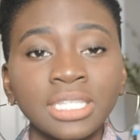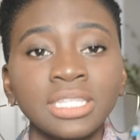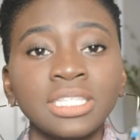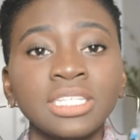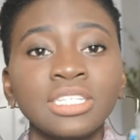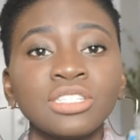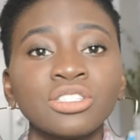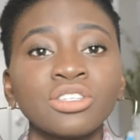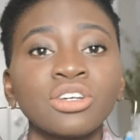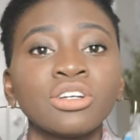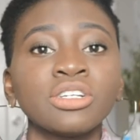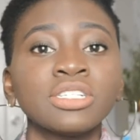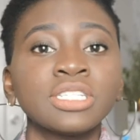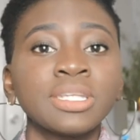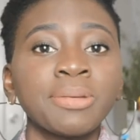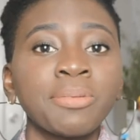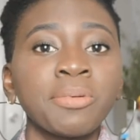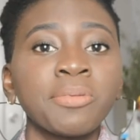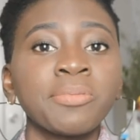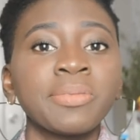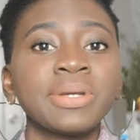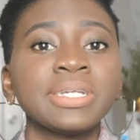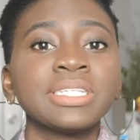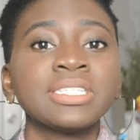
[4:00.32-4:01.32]
And these are some
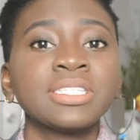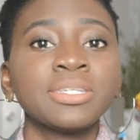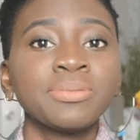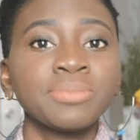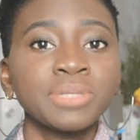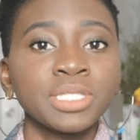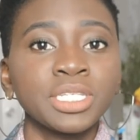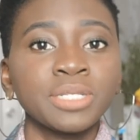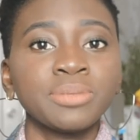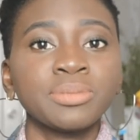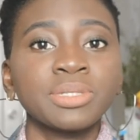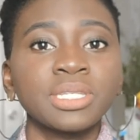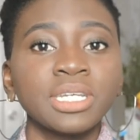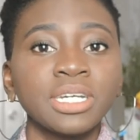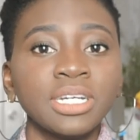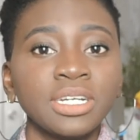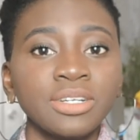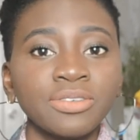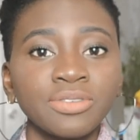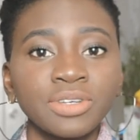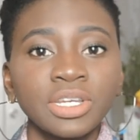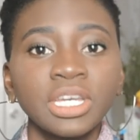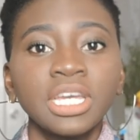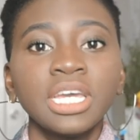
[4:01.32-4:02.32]
of my symptoms
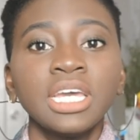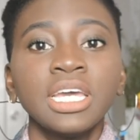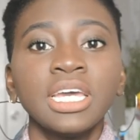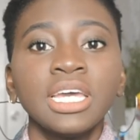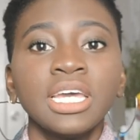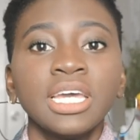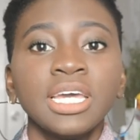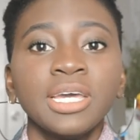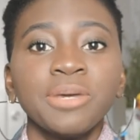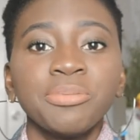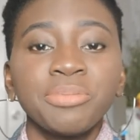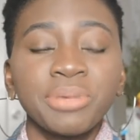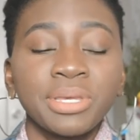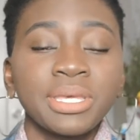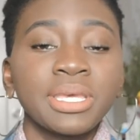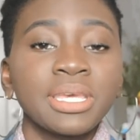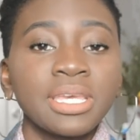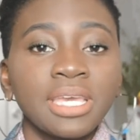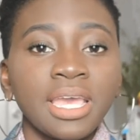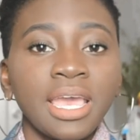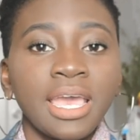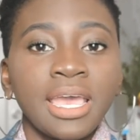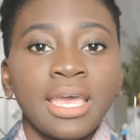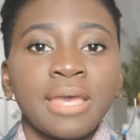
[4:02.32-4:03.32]
of
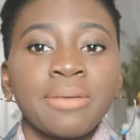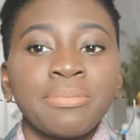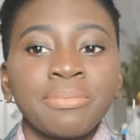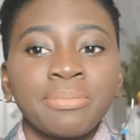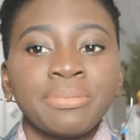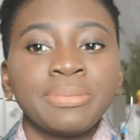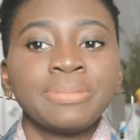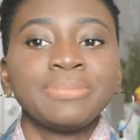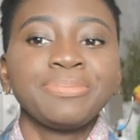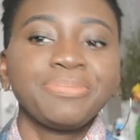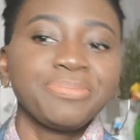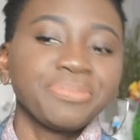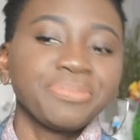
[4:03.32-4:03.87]
PMS.